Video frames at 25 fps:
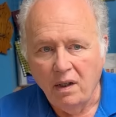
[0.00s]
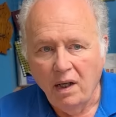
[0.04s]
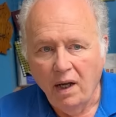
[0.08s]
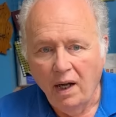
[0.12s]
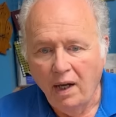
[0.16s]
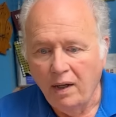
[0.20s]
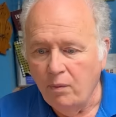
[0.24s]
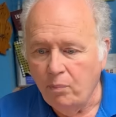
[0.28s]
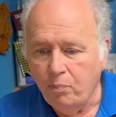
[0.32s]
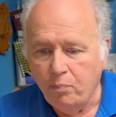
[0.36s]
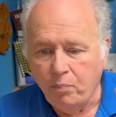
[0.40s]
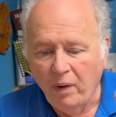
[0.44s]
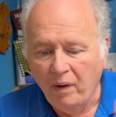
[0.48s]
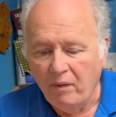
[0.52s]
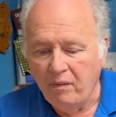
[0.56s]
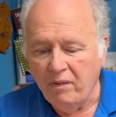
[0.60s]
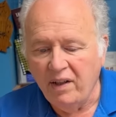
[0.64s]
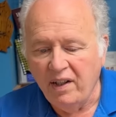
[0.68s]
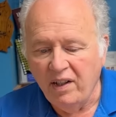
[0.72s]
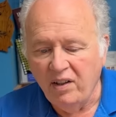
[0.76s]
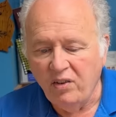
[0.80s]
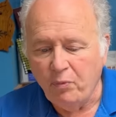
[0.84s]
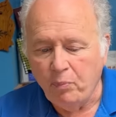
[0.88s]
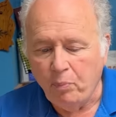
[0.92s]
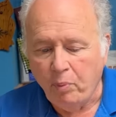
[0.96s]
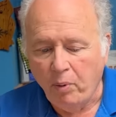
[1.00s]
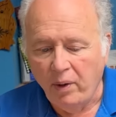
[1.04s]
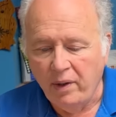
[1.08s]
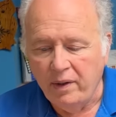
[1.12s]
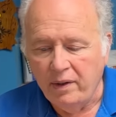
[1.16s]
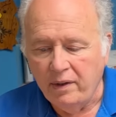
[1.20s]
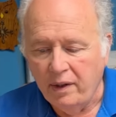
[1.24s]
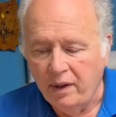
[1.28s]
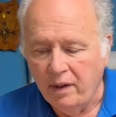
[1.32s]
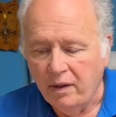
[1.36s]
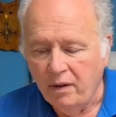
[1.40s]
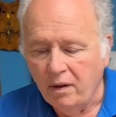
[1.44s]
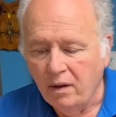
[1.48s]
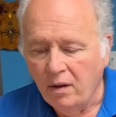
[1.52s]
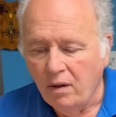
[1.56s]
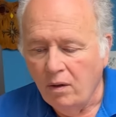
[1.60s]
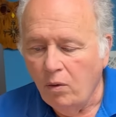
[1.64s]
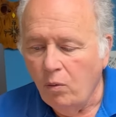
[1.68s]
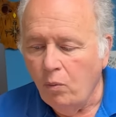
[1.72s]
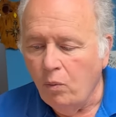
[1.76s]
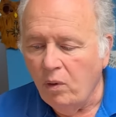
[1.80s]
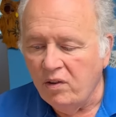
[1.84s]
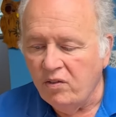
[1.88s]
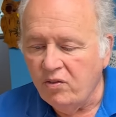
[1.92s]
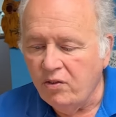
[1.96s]
and everything is printed.
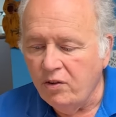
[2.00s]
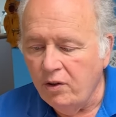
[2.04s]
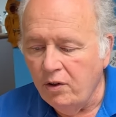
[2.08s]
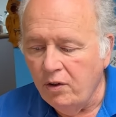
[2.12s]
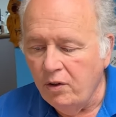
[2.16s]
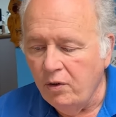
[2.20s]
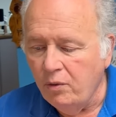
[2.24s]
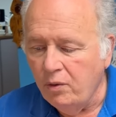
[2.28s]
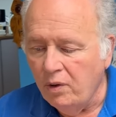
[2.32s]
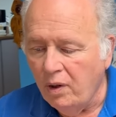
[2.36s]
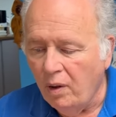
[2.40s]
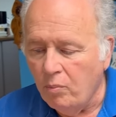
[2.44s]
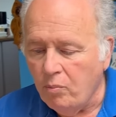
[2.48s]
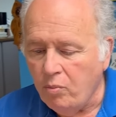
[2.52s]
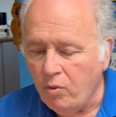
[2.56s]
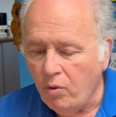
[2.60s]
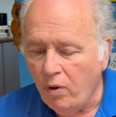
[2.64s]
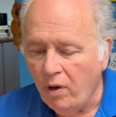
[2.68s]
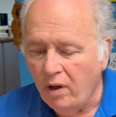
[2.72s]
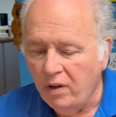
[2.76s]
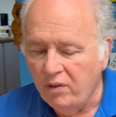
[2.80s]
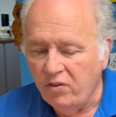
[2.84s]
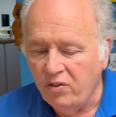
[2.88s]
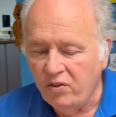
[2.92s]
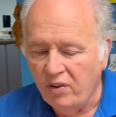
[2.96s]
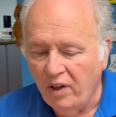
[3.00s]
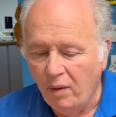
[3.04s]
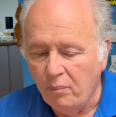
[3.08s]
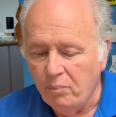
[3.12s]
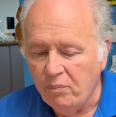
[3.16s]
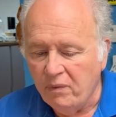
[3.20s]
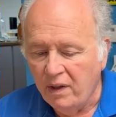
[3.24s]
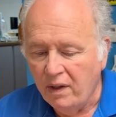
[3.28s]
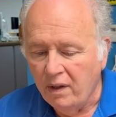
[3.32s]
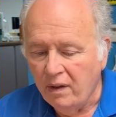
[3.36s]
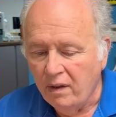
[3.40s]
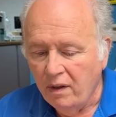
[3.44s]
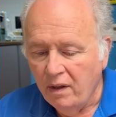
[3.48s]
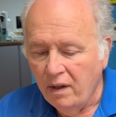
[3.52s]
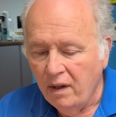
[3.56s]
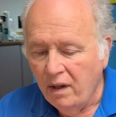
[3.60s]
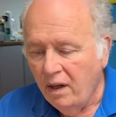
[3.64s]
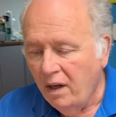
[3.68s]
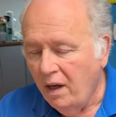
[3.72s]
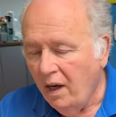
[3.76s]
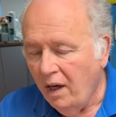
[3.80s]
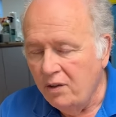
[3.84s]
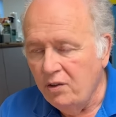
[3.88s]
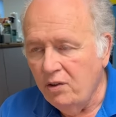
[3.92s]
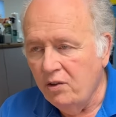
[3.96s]
Well, what's the new number on something?
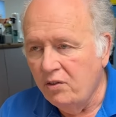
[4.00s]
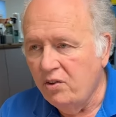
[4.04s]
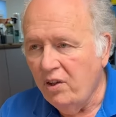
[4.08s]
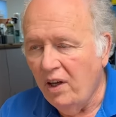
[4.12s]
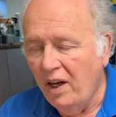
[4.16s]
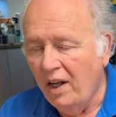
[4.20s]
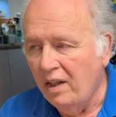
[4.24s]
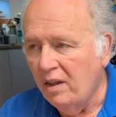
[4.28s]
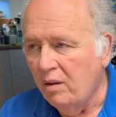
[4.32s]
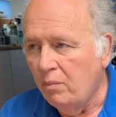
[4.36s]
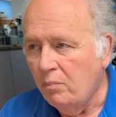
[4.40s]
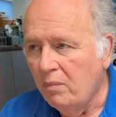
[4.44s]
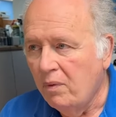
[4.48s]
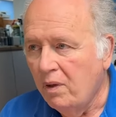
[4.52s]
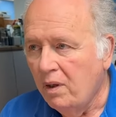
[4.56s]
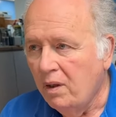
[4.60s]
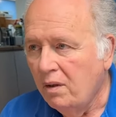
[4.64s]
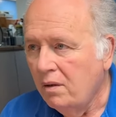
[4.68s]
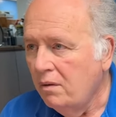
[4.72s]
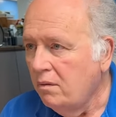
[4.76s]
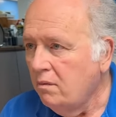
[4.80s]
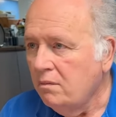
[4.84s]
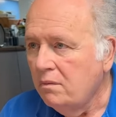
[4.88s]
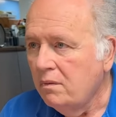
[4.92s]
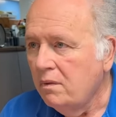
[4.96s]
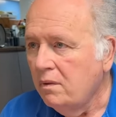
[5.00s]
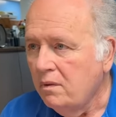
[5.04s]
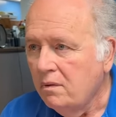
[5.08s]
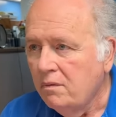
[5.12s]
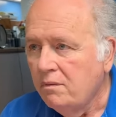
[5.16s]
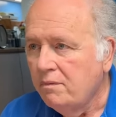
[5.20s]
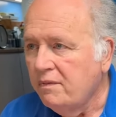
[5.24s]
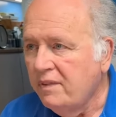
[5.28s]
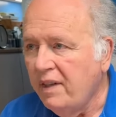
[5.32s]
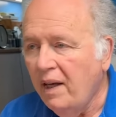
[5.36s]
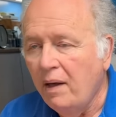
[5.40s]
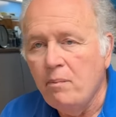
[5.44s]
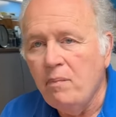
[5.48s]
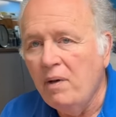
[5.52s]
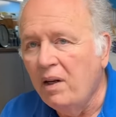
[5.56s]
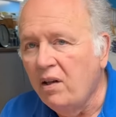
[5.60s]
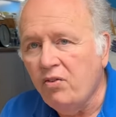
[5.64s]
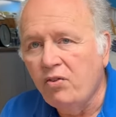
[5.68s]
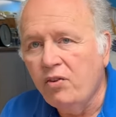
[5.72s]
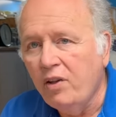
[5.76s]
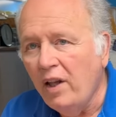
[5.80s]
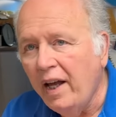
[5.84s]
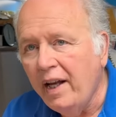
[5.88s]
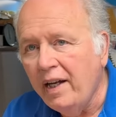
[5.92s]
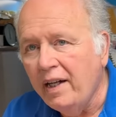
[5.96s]
And you tell them. Ten
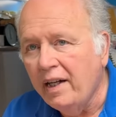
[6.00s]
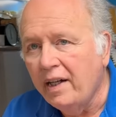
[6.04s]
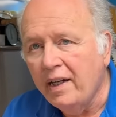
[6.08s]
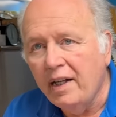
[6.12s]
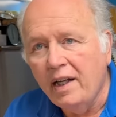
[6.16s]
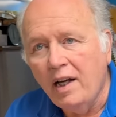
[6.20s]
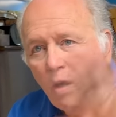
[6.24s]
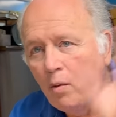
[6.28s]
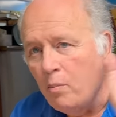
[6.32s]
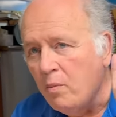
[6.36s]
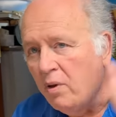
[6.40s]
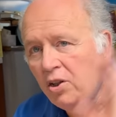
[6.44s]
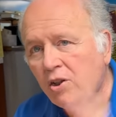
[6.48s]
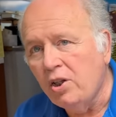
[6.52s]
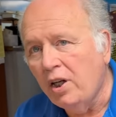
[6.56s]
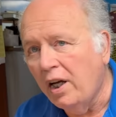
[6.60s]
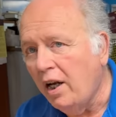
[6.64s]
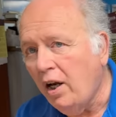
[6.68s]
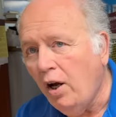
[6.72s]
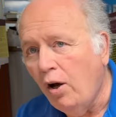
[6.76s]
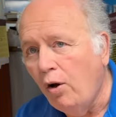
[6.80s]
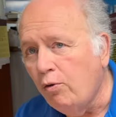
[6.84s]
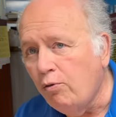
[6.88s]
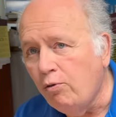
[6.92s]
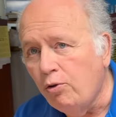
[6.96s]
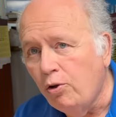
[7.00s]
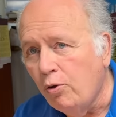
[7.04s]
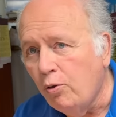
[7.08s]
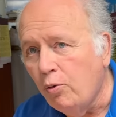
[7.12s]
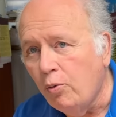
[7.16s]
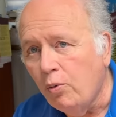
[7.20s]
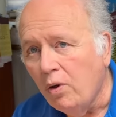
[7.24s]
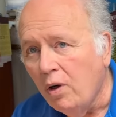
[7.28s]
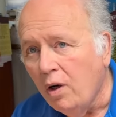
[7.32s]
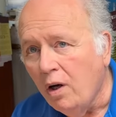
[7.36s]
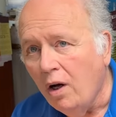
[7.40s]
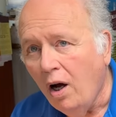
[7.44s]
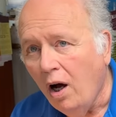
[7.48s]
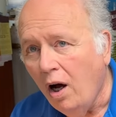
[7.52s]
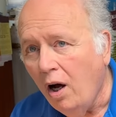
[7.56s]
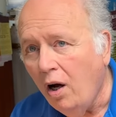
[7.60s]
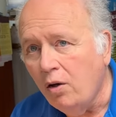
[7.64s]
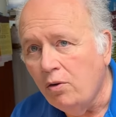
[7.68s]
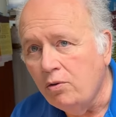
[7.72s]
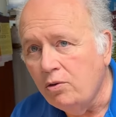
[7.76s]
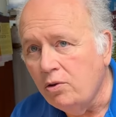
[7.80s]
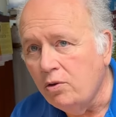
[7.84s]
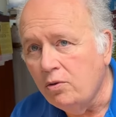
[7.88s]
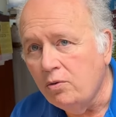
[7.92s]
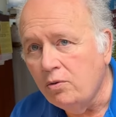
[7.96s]
minutes later, they come in. You got a whole new a
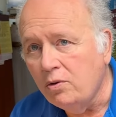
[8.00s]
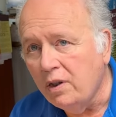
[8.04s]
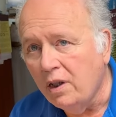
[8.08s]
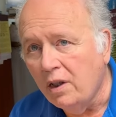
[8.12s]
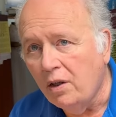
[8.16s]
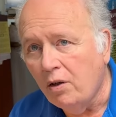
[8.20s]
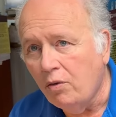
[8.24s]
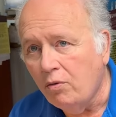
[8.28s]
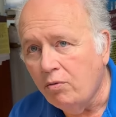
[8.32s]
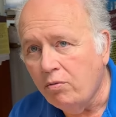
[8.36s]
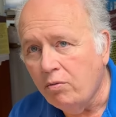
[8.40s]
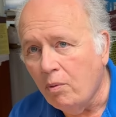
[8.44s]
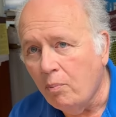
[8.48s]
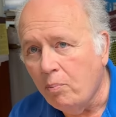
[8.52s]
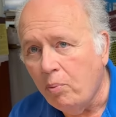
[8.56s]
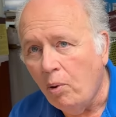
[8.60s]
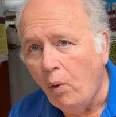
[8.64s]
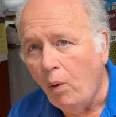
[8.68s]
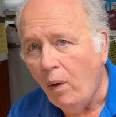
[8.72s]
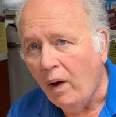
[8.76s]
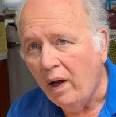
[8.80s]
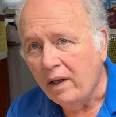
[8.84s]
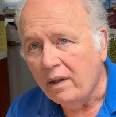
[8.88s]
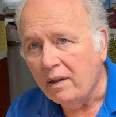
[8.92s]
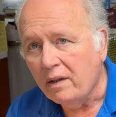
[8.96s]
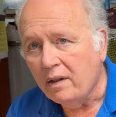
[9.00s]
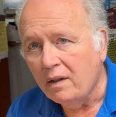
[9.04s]
whole new you know report.